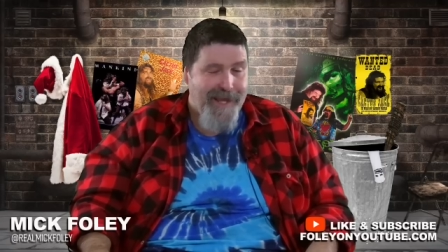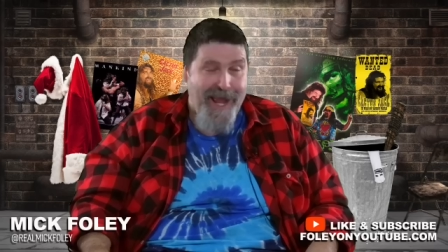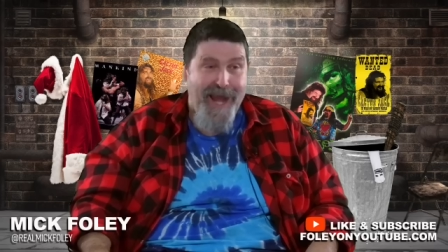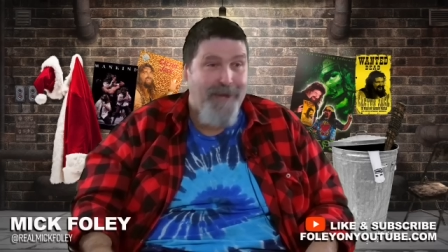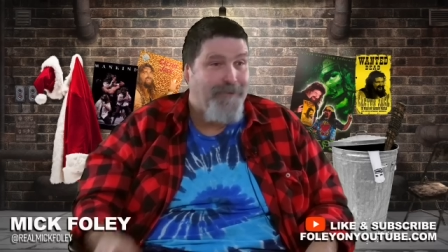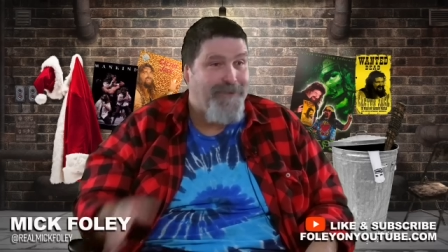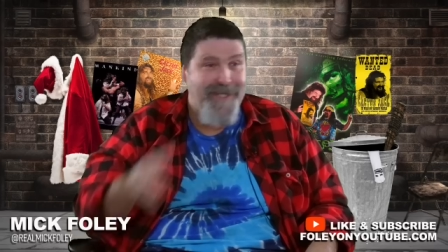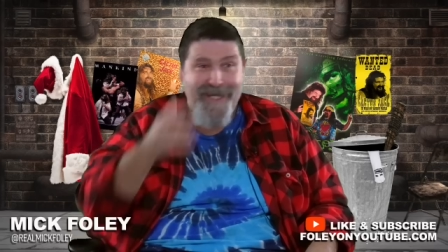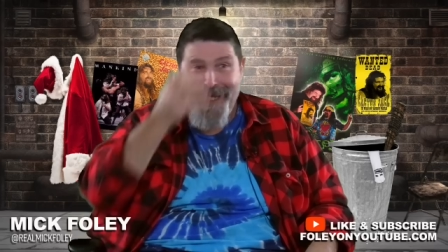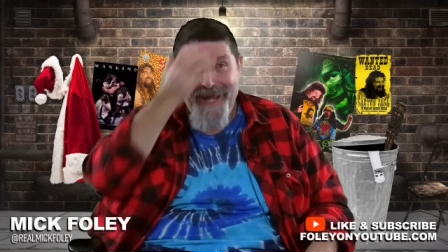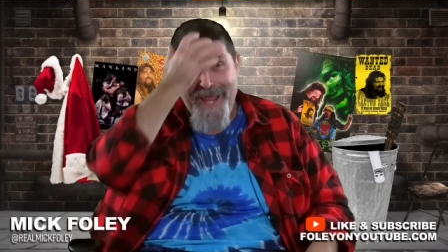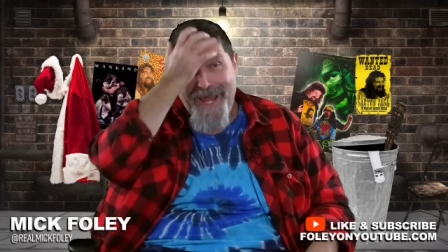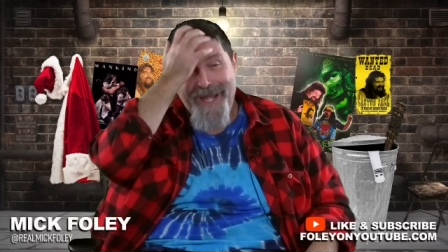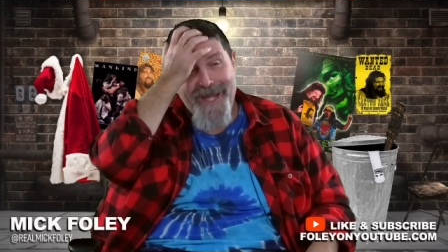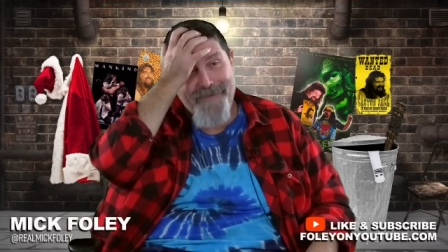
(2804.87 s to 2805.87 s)
I don't think he
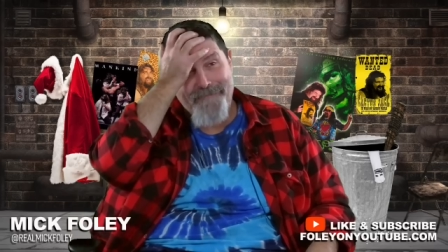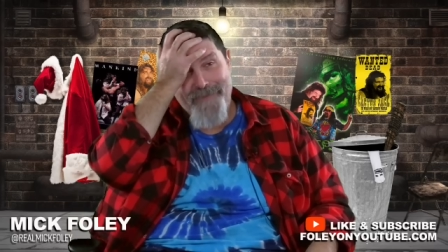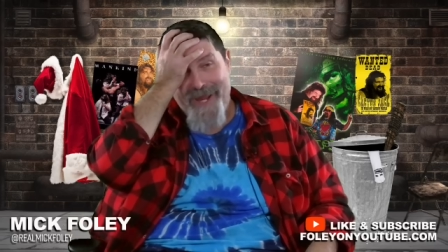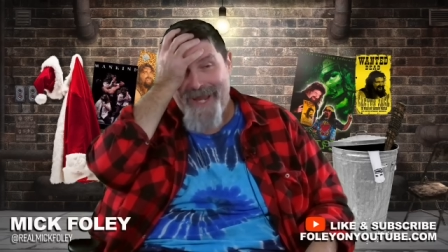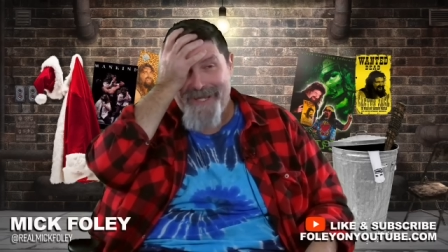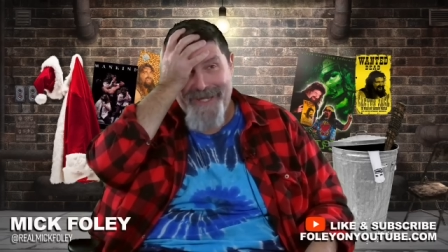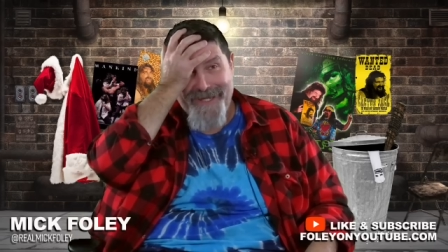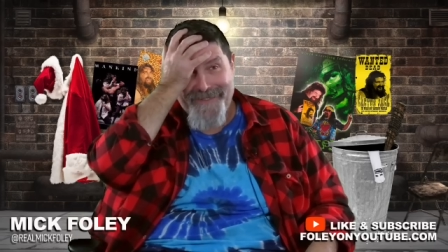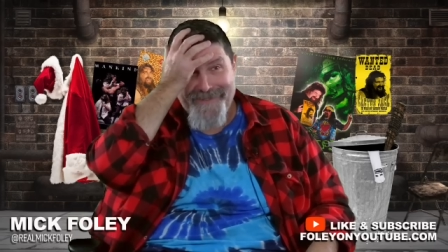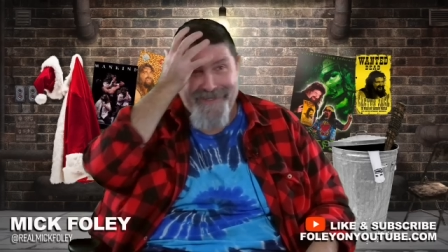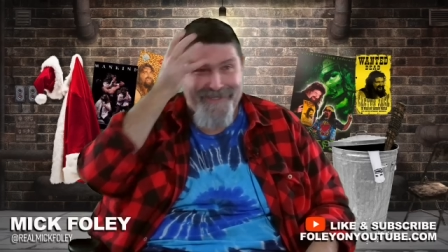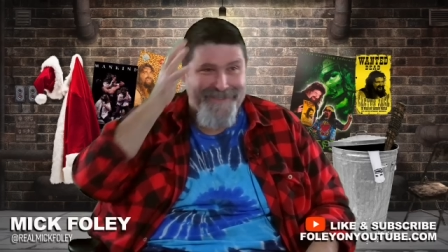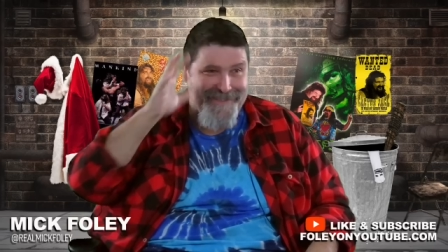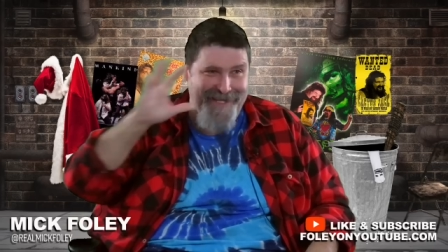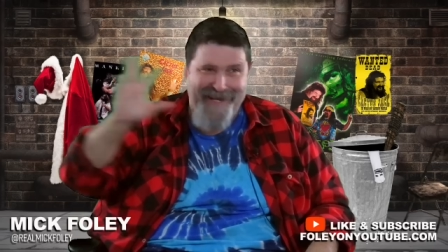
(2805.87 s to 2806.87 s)
had eight band-aids on
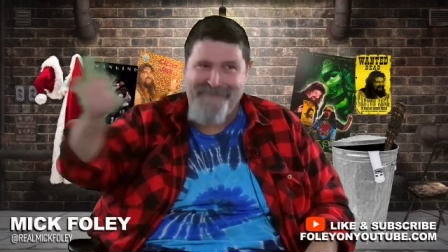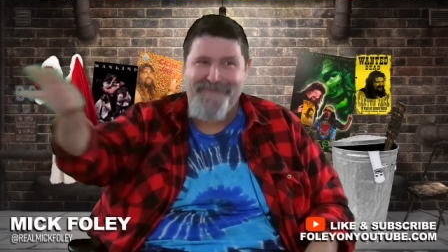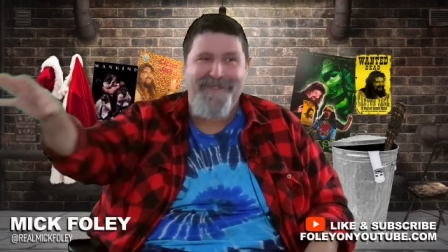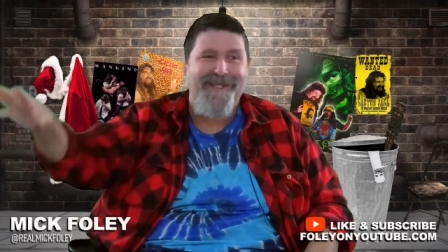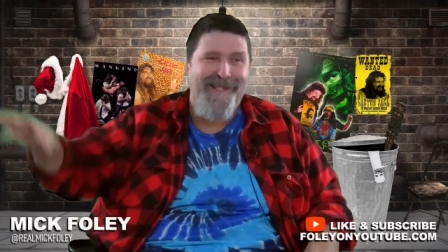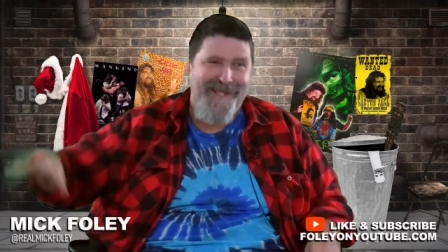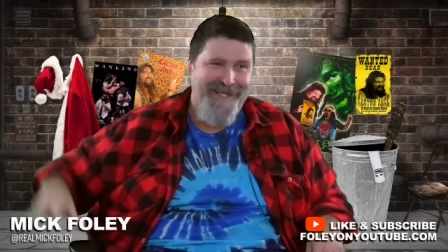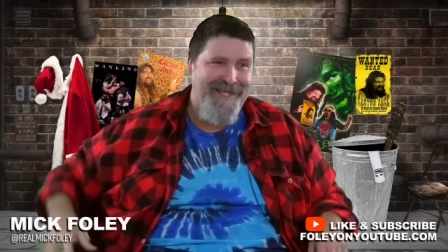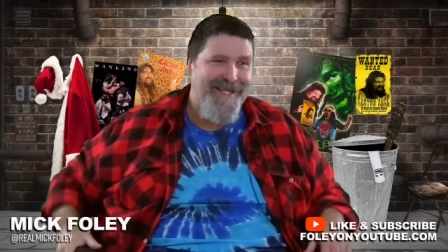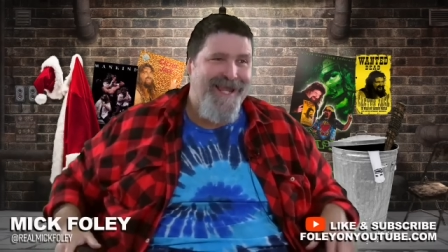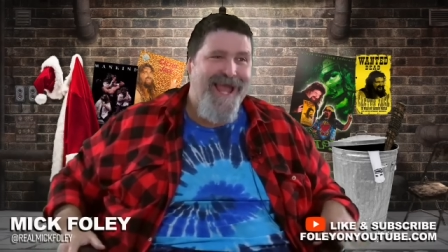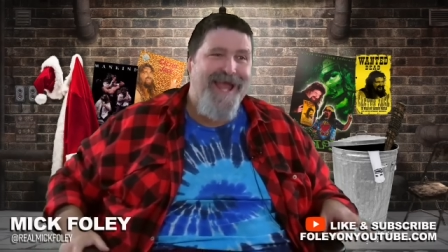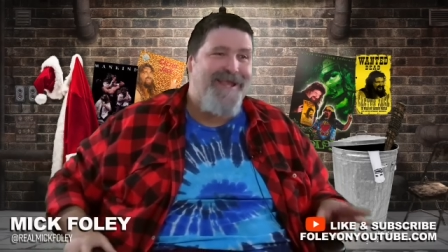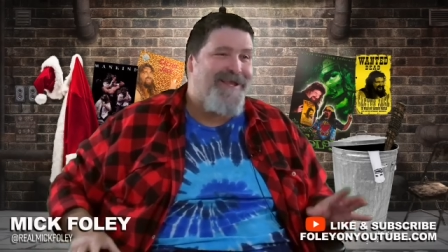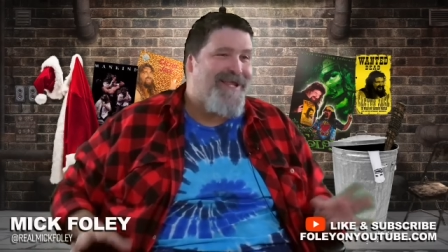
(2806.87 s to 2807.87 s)
his head because I think he
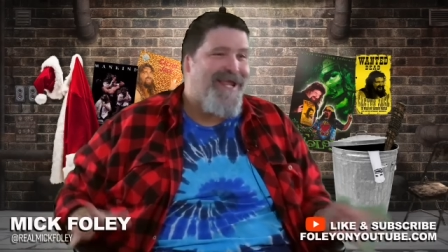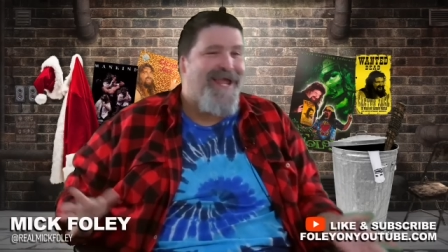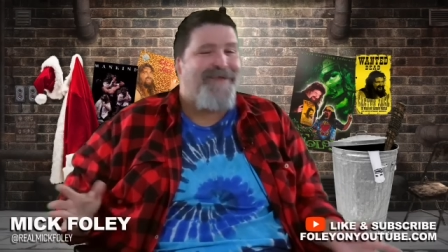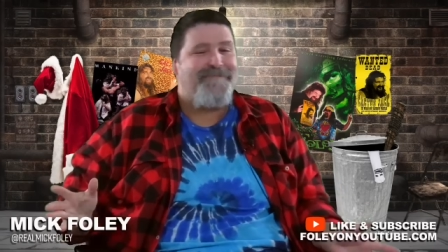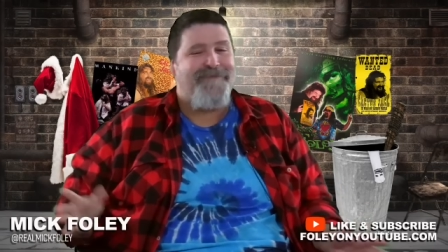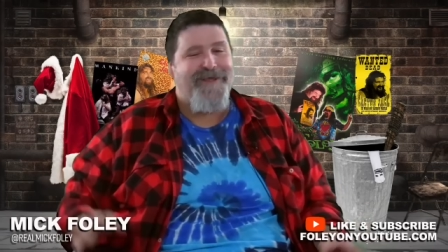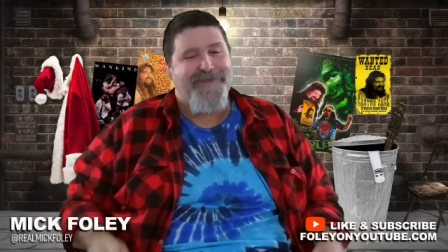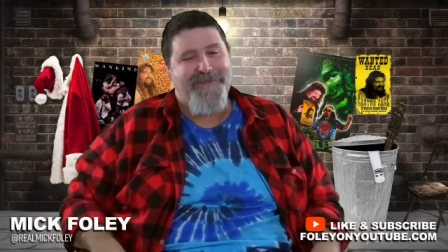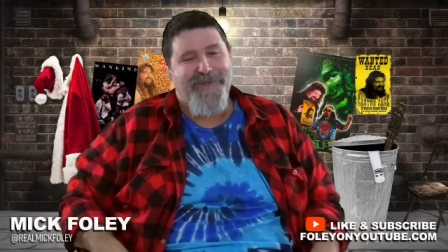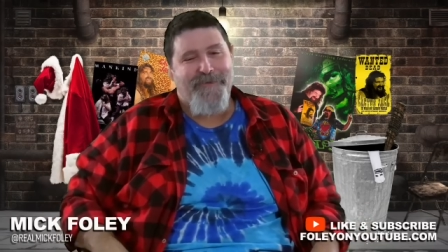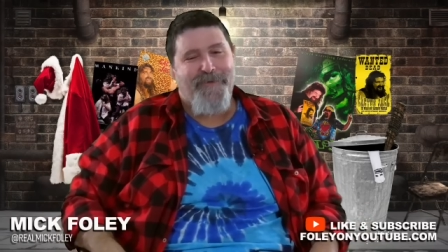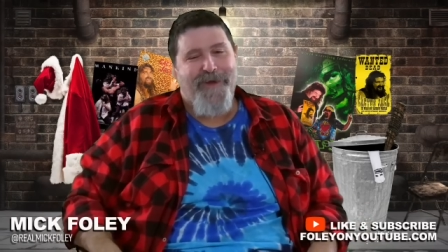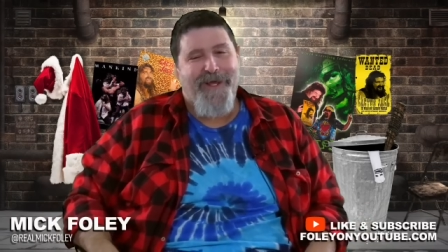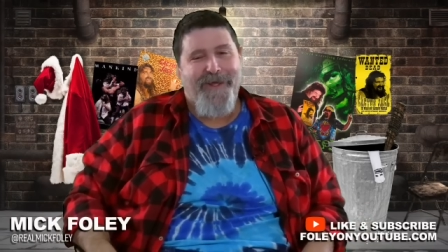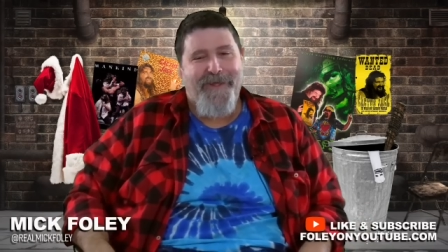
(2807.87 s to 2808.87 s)
had he hadn't wrestled in a
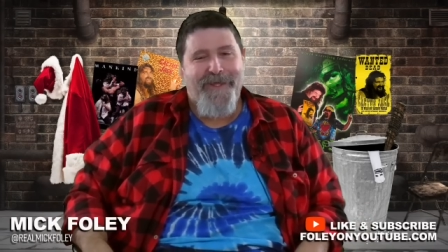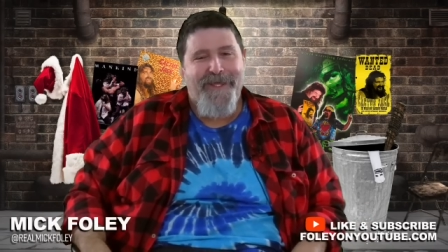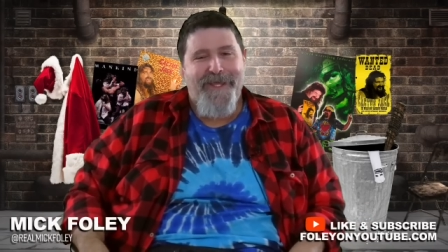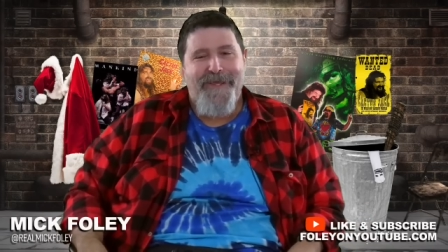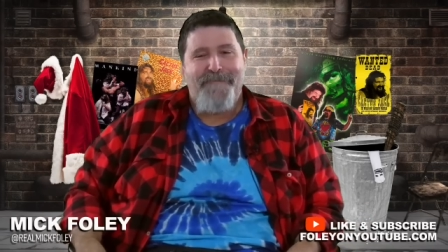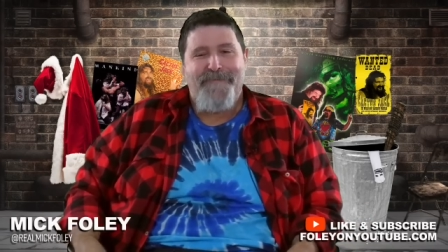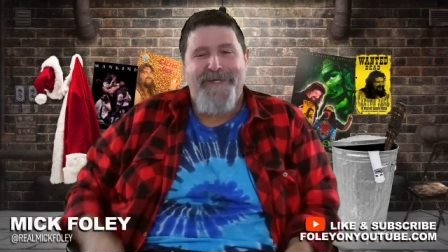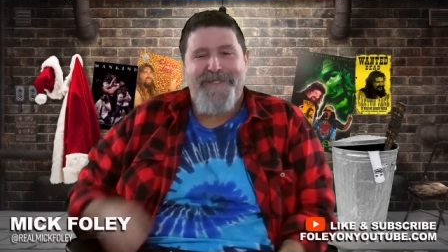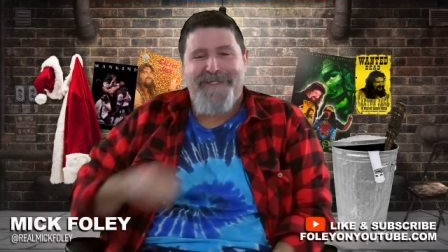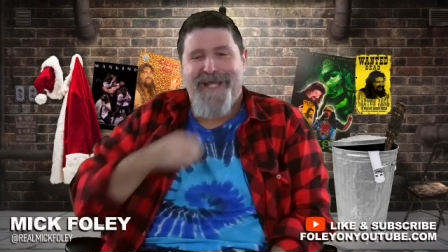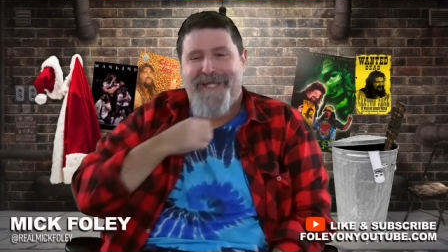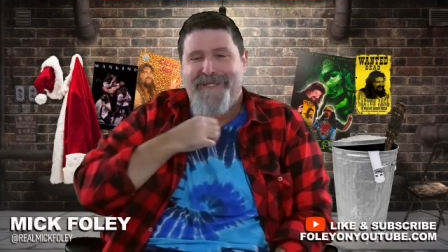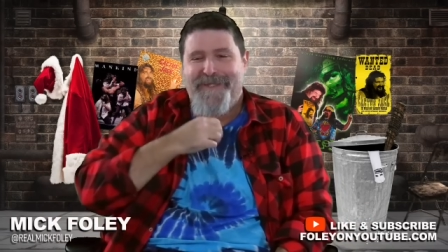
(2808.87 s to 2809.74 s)
while. But he's got the